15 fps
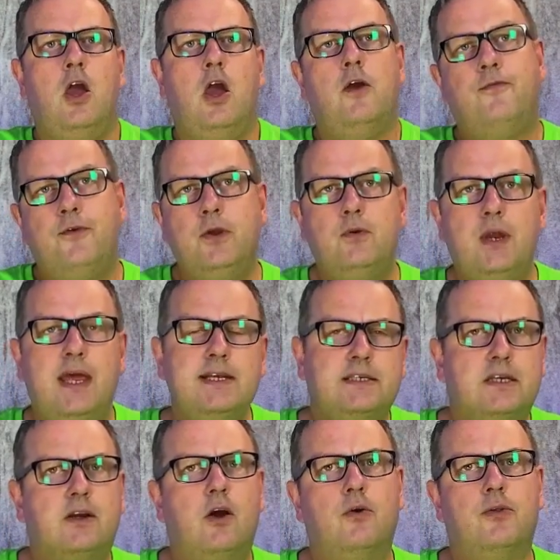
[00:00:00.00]
A few days
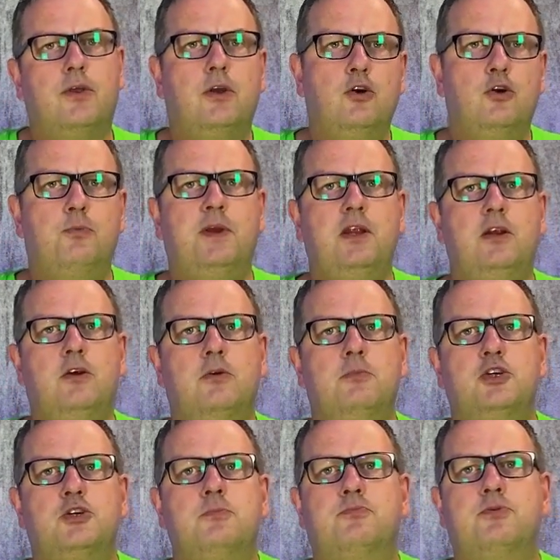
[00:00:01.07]
ago, the European
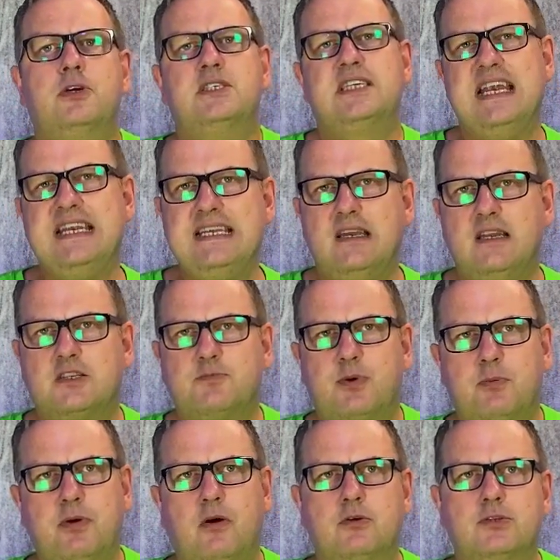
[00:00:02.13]
Commission presented its
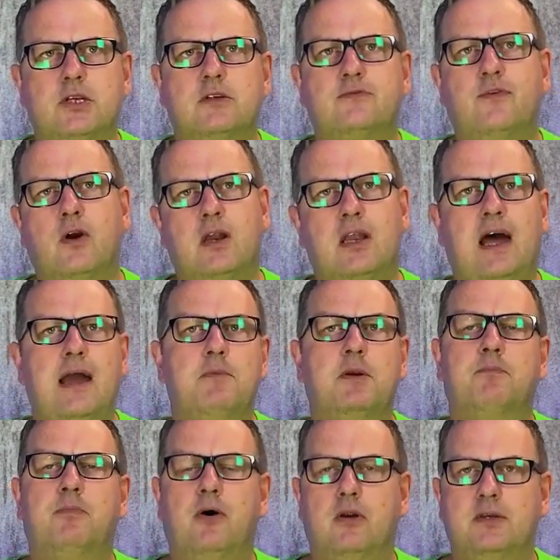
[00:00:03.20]
proposals for
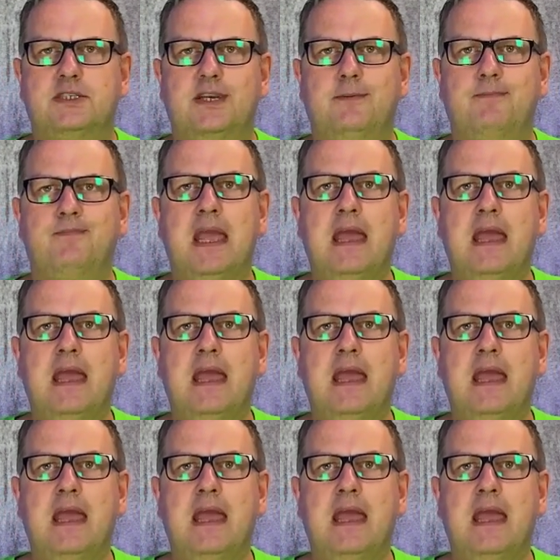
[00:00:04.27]
climate policy.